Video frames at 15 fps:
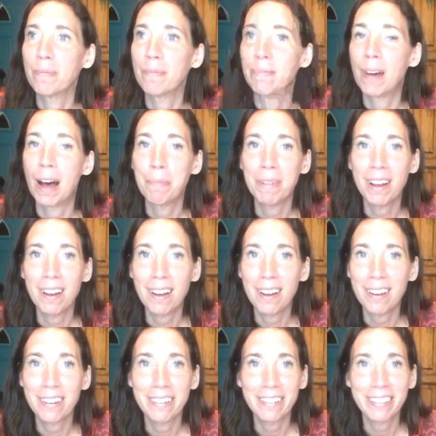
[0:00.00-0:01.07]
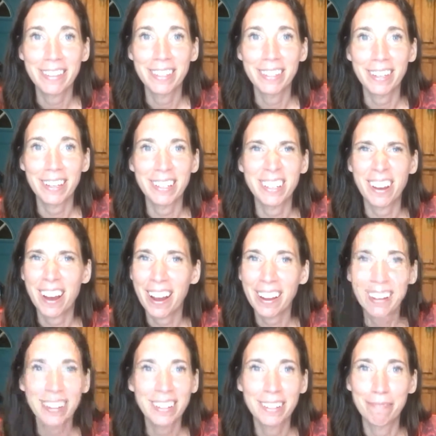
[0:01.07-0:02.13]
Mama Earth is like
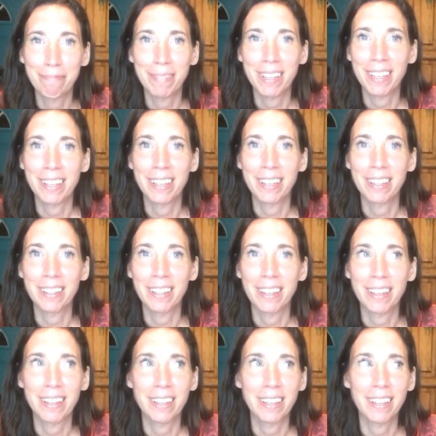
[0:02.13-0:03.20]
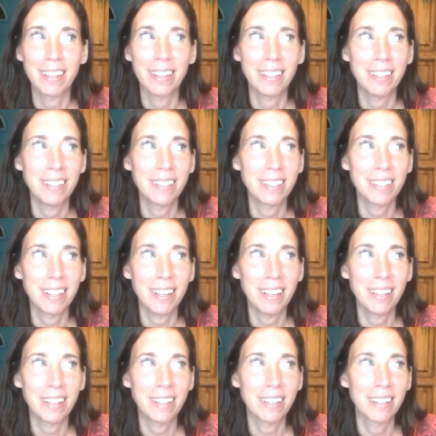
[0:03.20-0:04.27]
talking to me, like, and it's
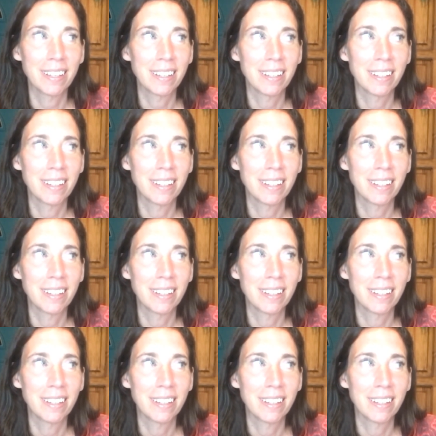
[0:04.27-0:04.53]
like